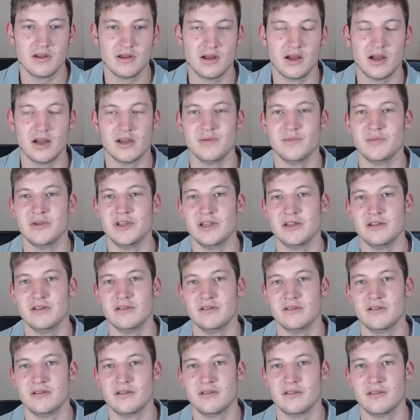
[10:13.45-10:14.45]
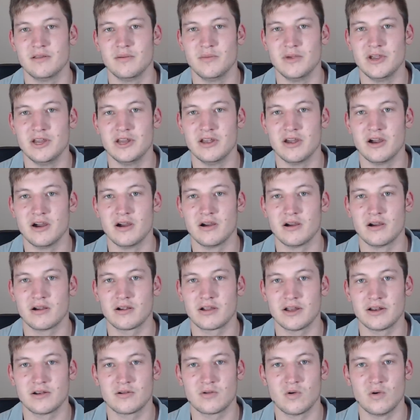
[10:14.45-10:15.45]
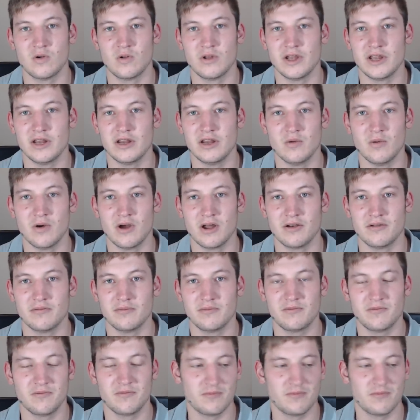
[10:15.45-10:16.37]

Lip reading: I mean, the media can call anyone